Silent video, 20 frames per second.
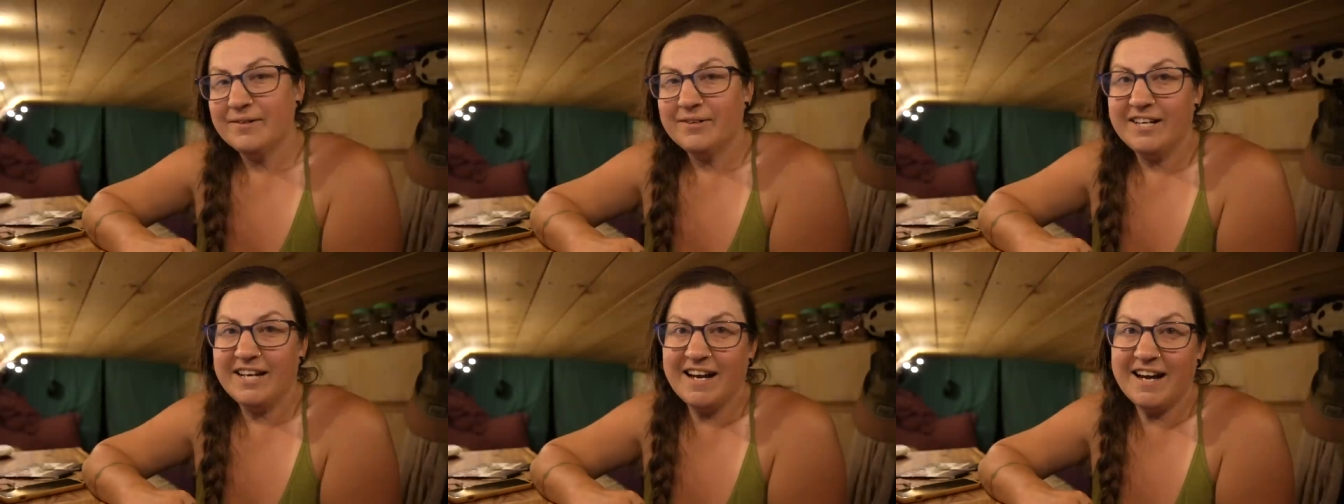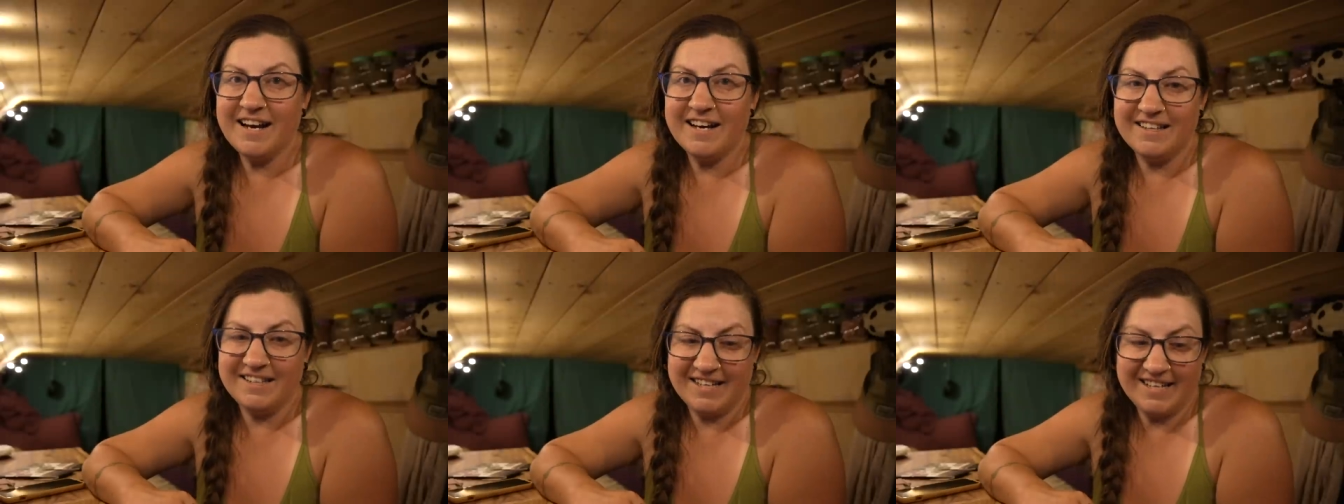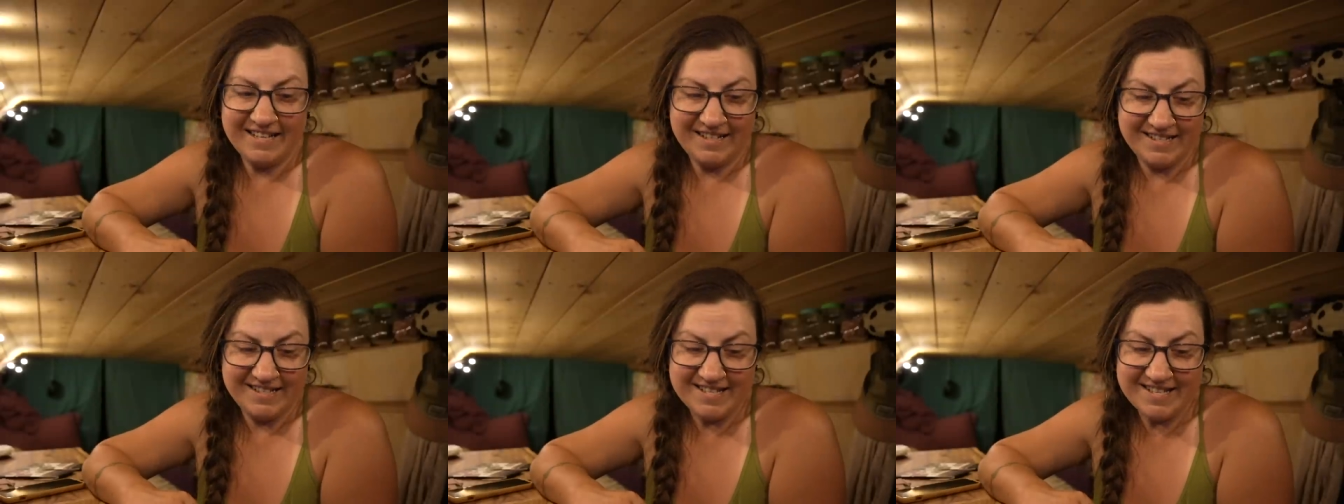Yeah,
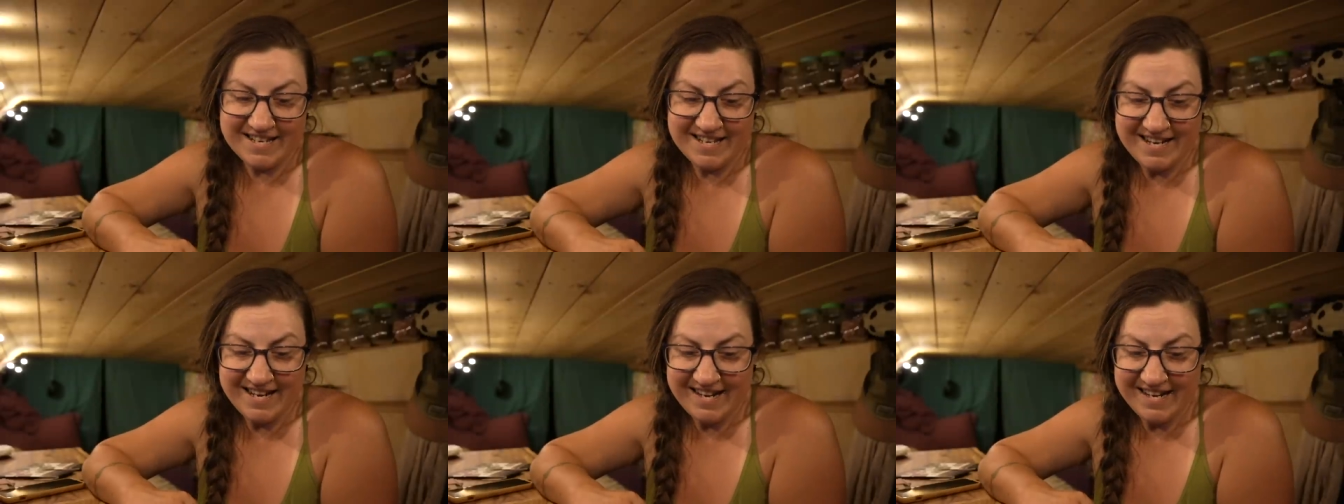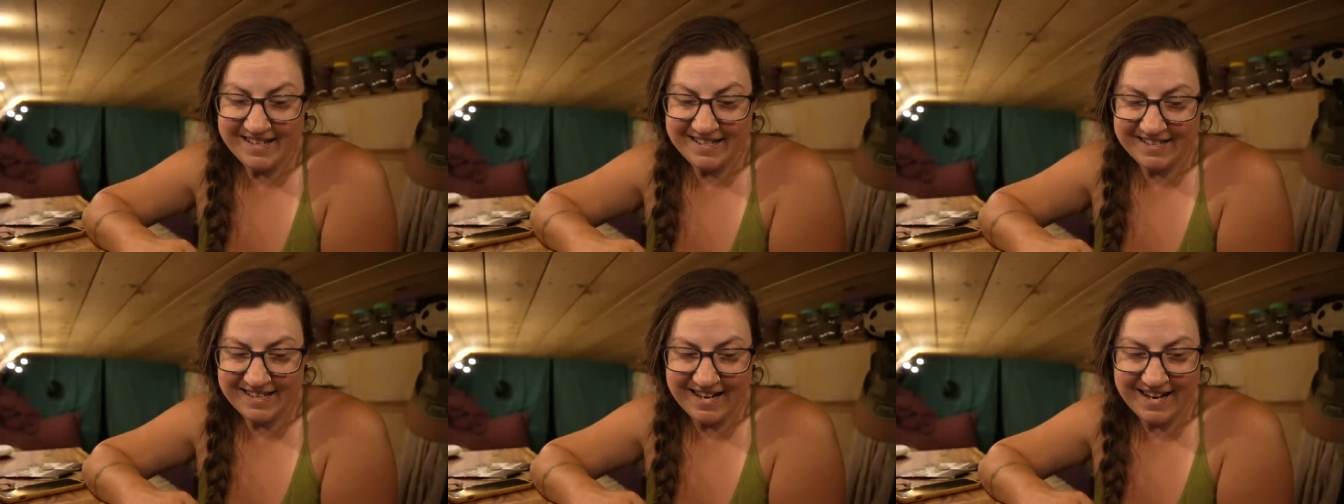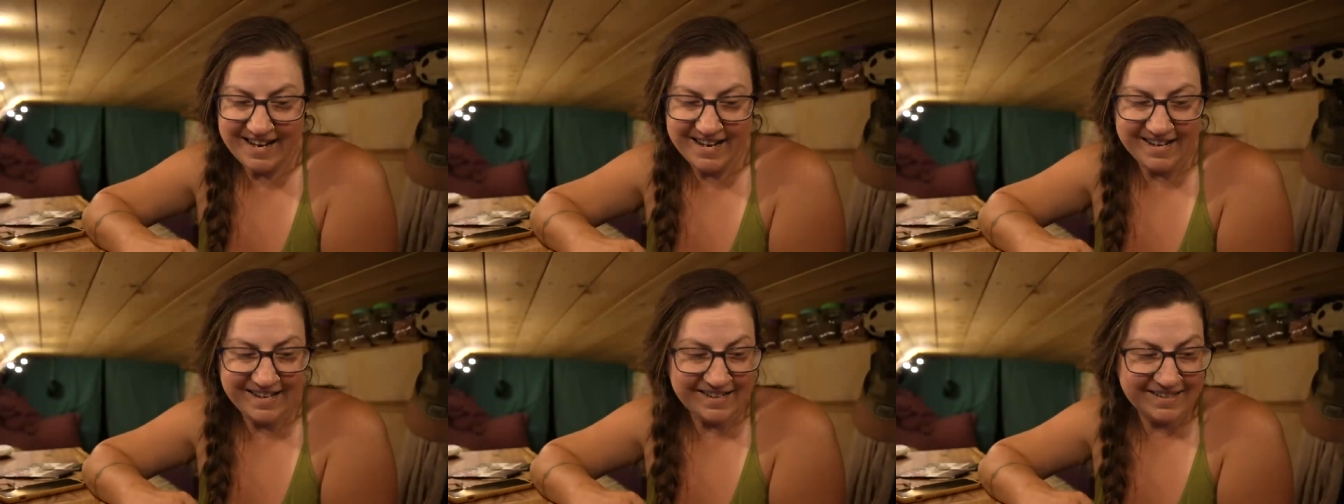that is it.
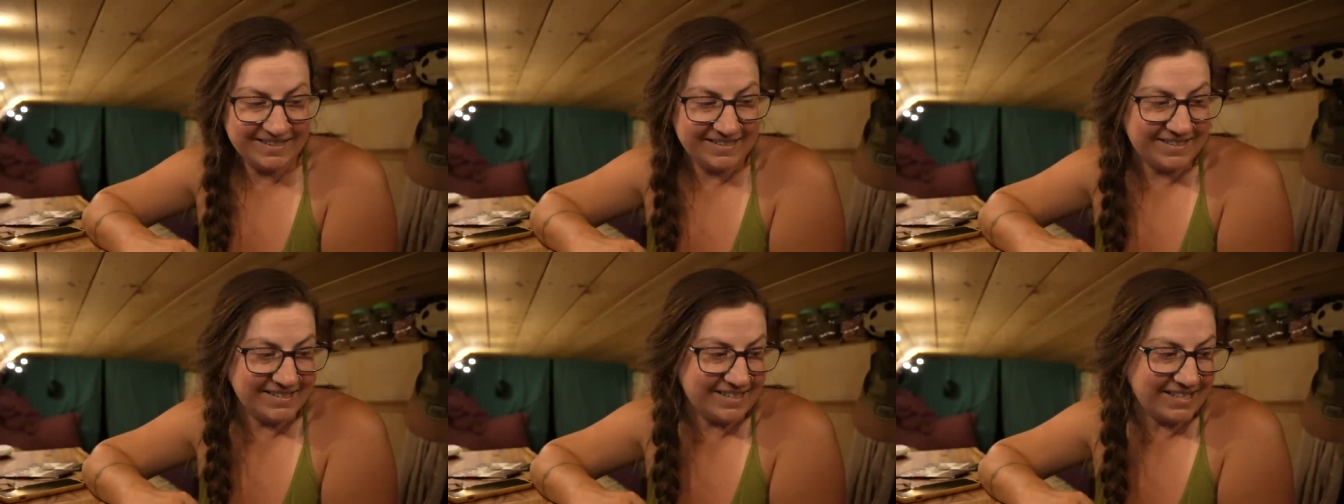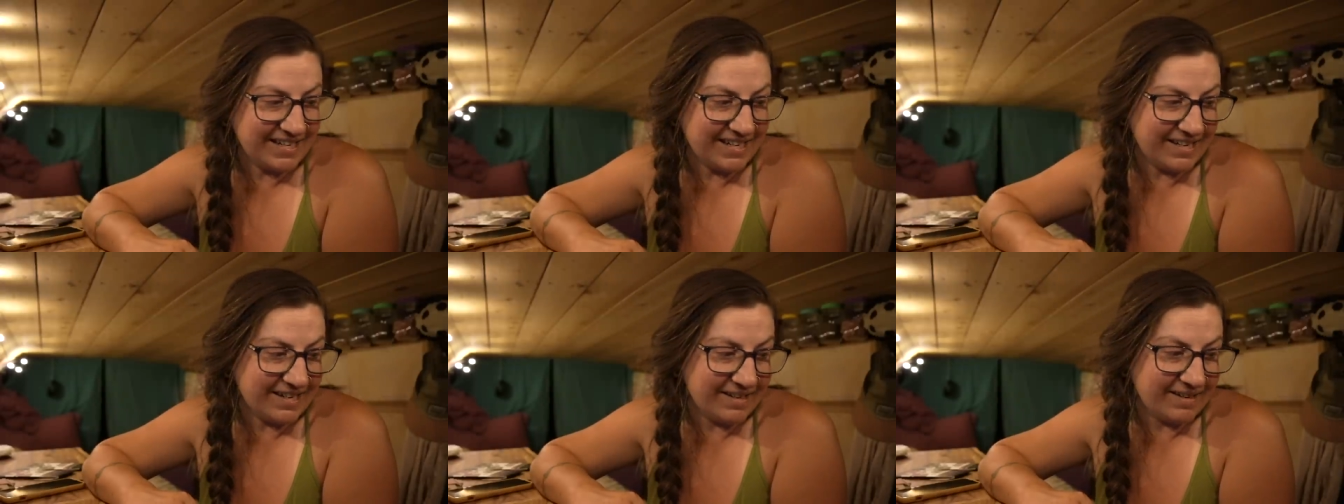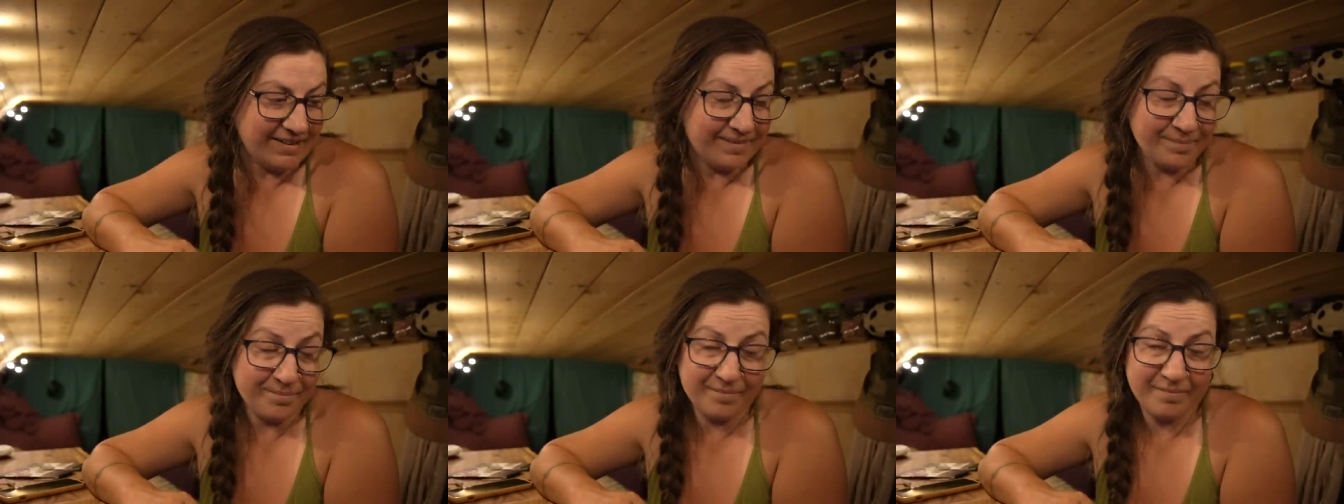And
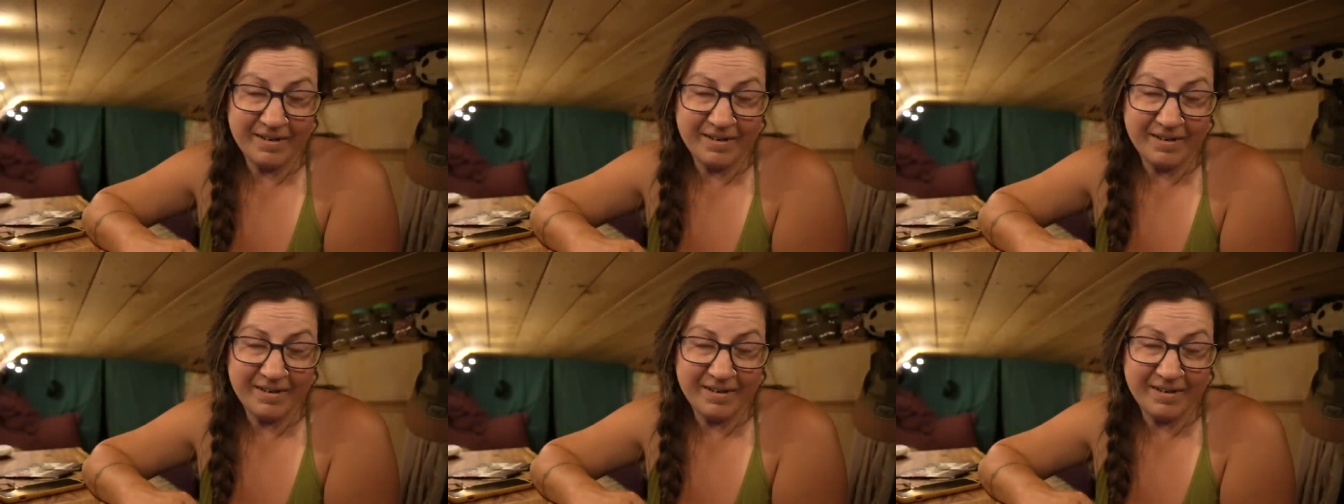um,